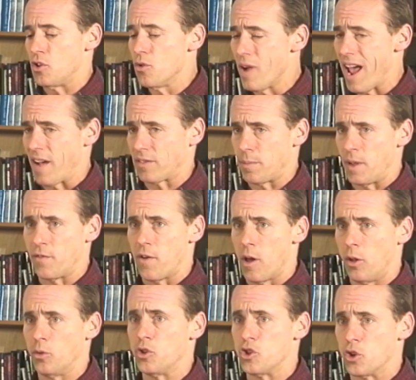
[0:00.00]
do have to be
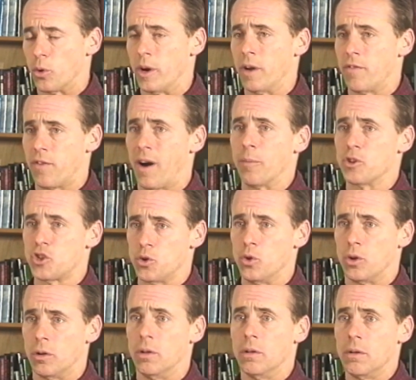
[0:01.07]
followed during
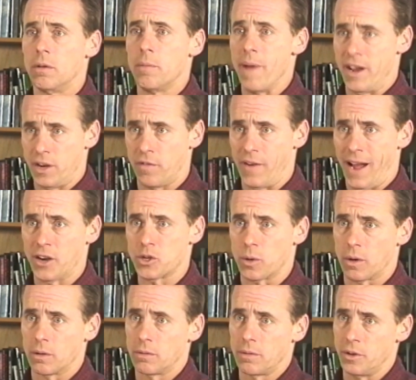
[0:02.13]
pharmaceutical
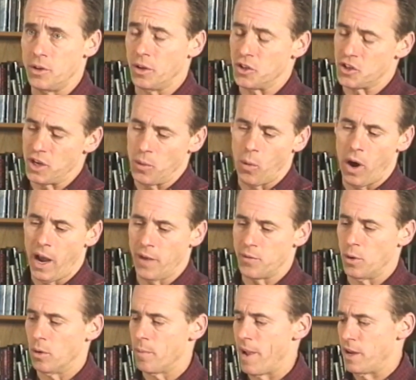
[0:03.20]
manufacture, and you can see why.
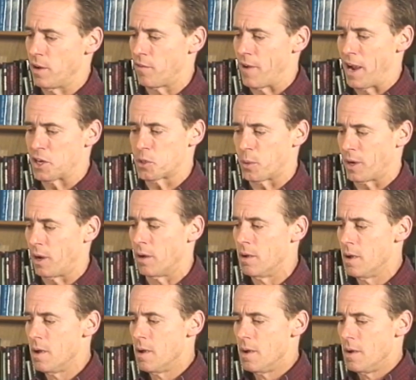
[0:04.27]
If you are manufacturing
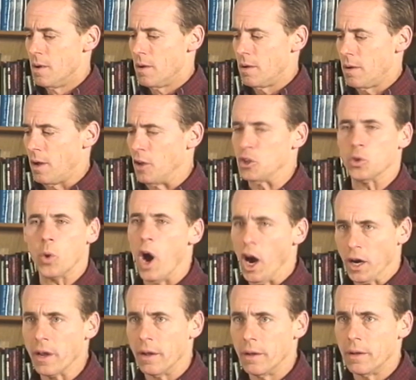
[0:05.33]
a
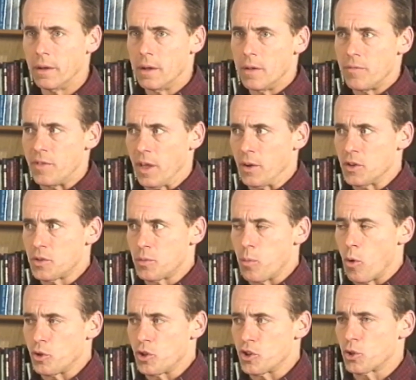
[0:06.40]
drug that is
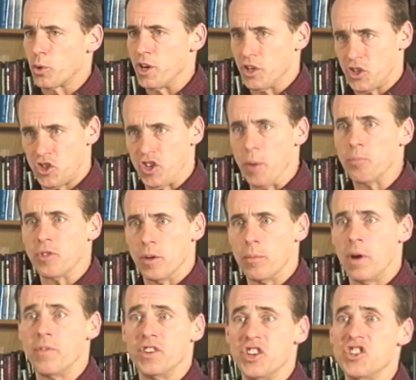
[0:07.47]
supposed to treat a
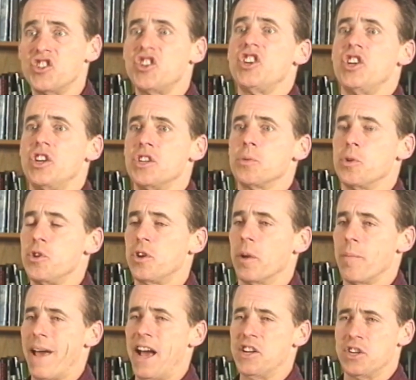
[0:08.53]
symptom of a disease, well, you can
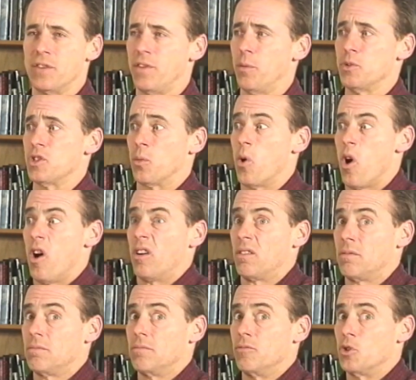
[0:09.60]
imagine if it was the
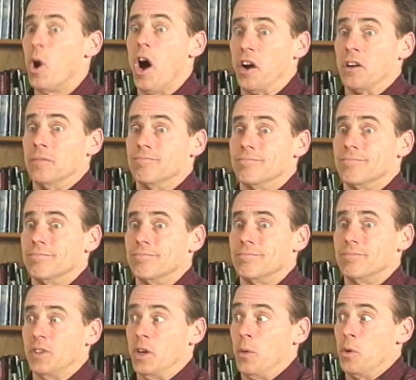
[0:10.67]
wrong drug.
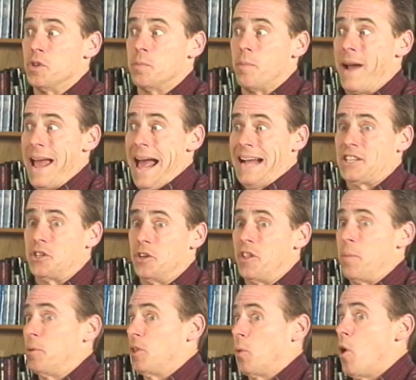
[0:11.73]
In other words, by accident
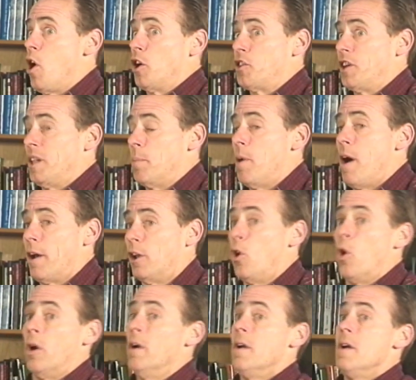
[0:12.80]
they put the wrong thing in the bottle,
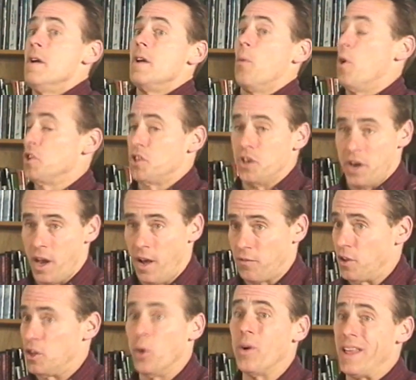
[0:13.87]
or it wasn't
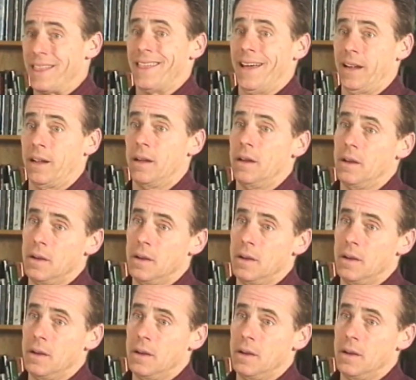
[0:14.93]
enough to do anything.